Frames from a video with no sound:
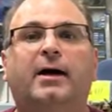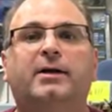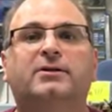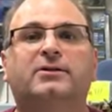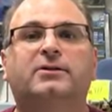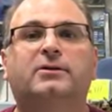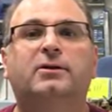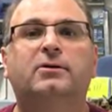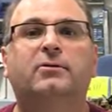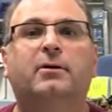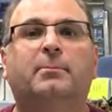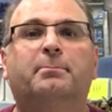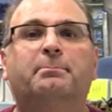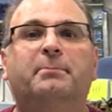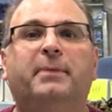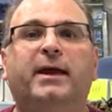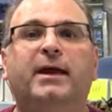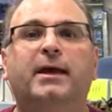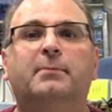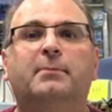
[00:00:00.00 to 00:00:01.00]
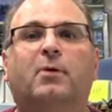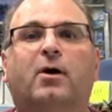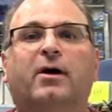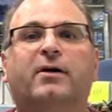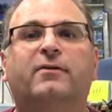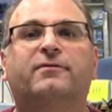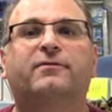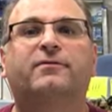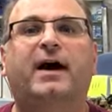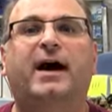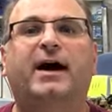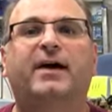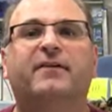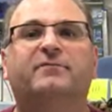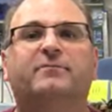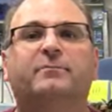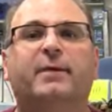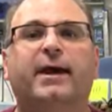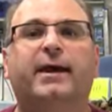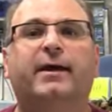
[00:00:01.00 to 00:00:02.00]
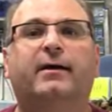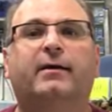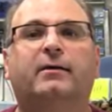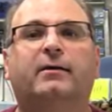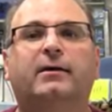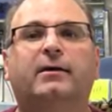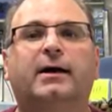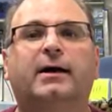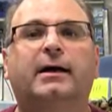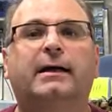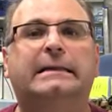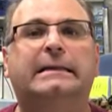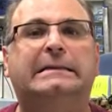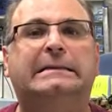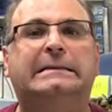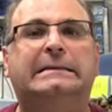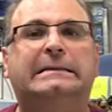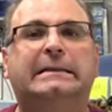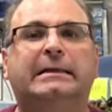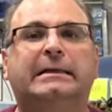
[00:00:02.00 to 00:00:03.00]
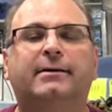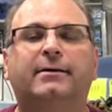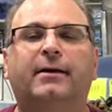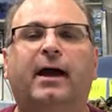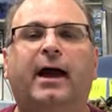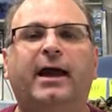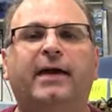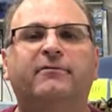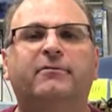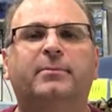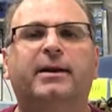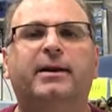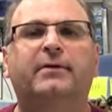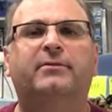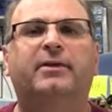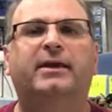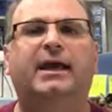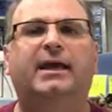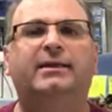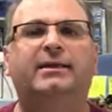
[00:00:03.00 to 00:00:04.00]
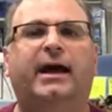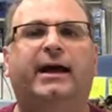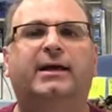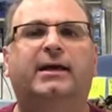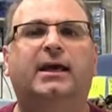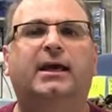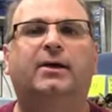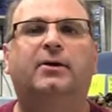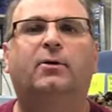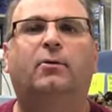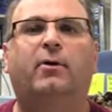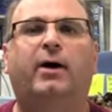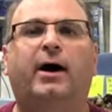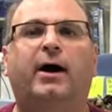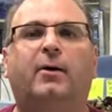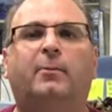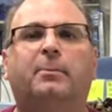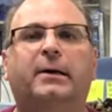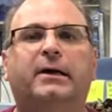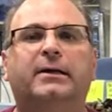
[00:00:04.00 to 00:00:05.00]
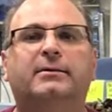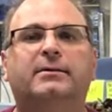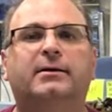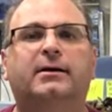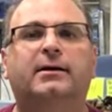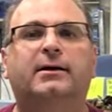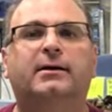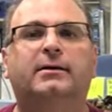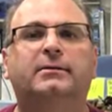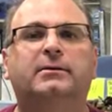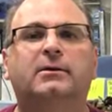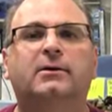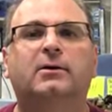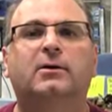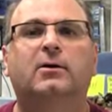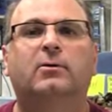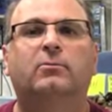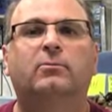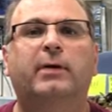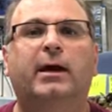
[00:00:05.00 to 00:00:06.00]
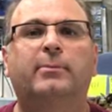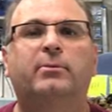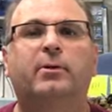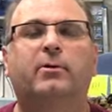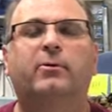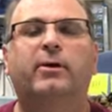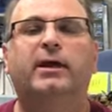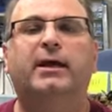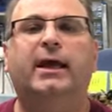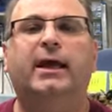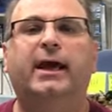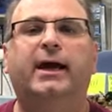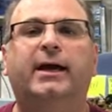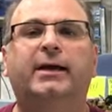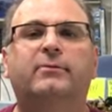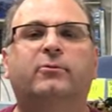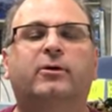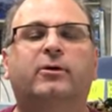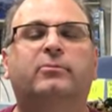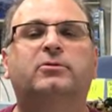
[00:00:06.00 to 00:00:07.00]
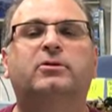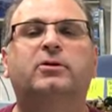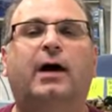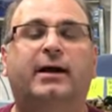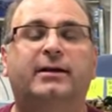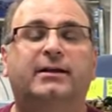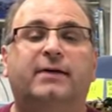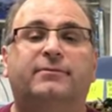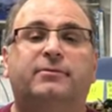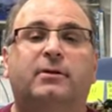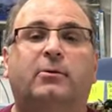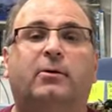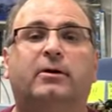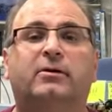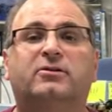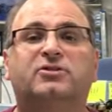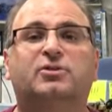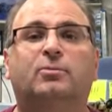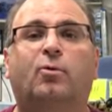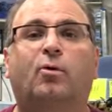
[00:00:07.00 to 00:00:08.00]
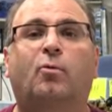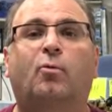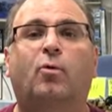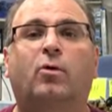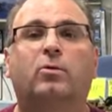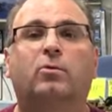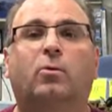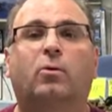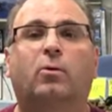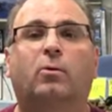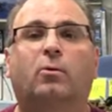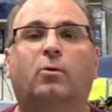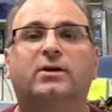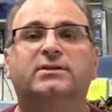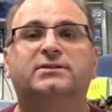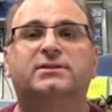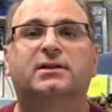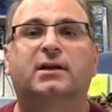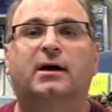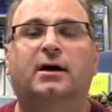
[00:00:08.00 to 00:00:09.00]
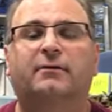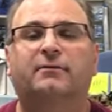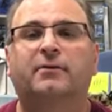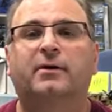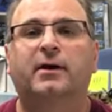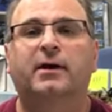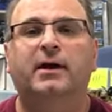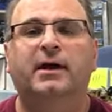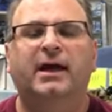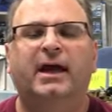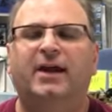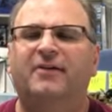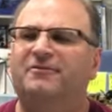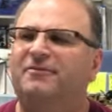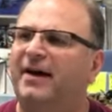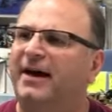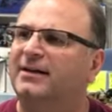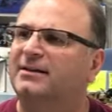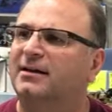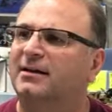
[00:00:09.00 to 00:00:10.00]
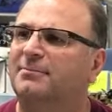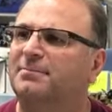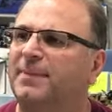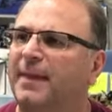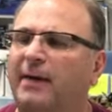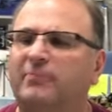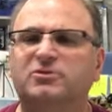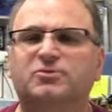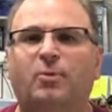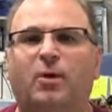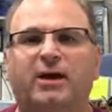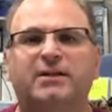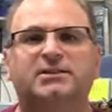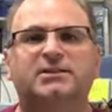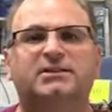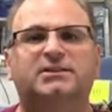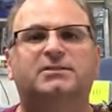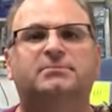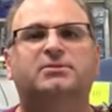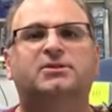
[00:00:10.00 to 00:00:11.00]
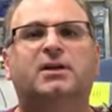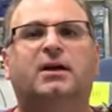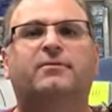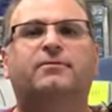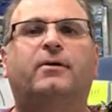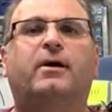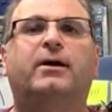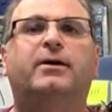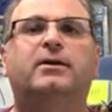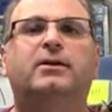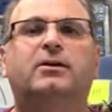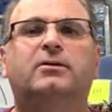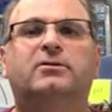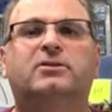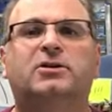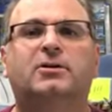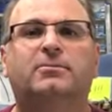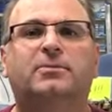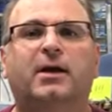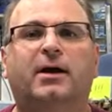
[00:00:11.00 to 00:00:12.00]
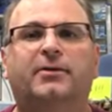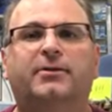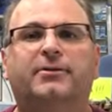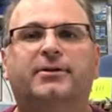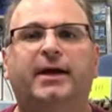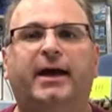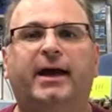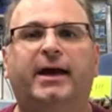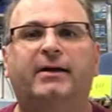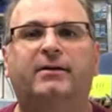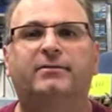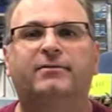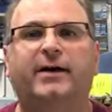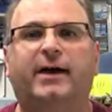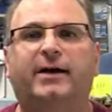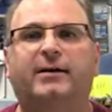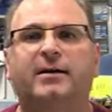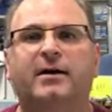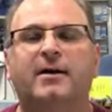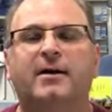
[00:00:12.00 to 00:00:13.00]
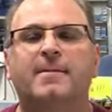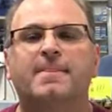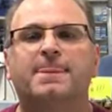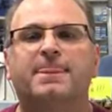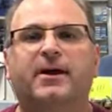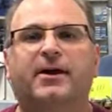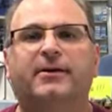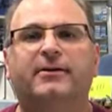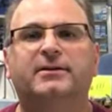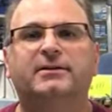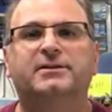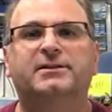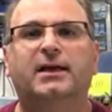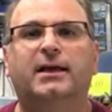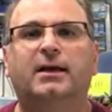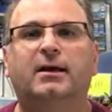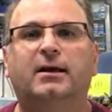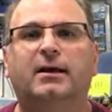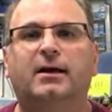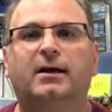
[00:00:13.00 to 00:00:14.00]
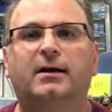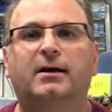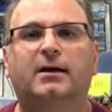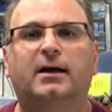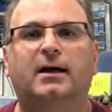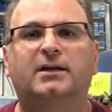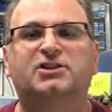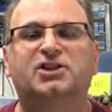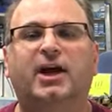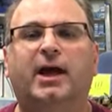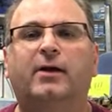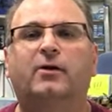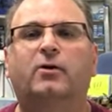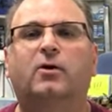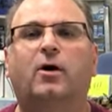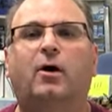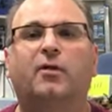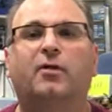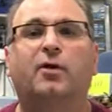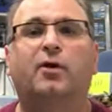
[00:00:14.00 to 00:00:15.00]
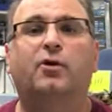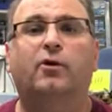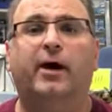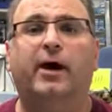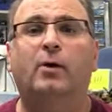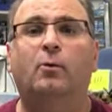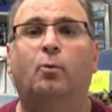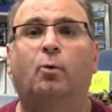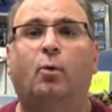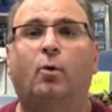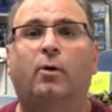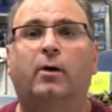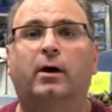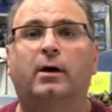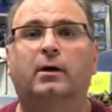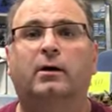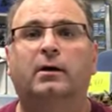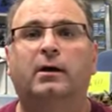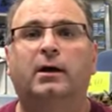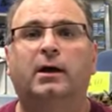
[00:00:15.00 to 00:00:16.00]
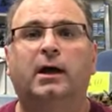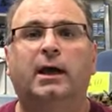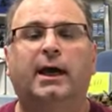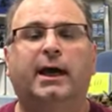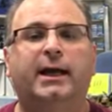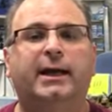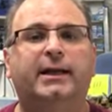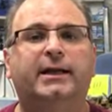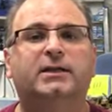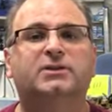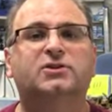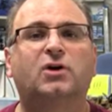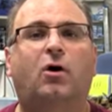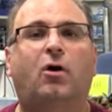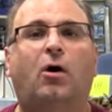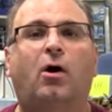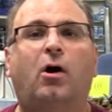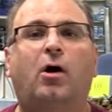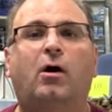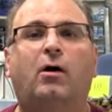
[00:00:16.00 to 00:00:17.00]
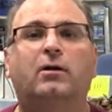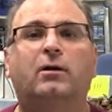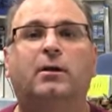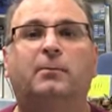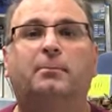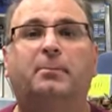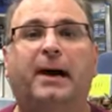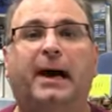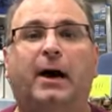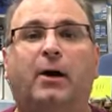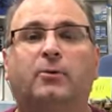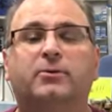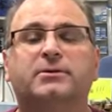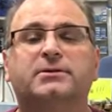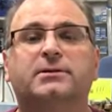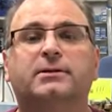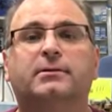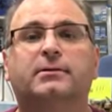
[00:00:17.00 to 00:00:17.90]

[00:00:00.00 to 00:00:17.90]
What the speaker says: Do a Ming Mark V male. I haven't been able to get that kit in a while, but maybe we can. I definitely want to do some more World War I stuff. In fact, I was watching some stuff on YouTube the other day. In fact, there is a channel called The Great War, and it is all about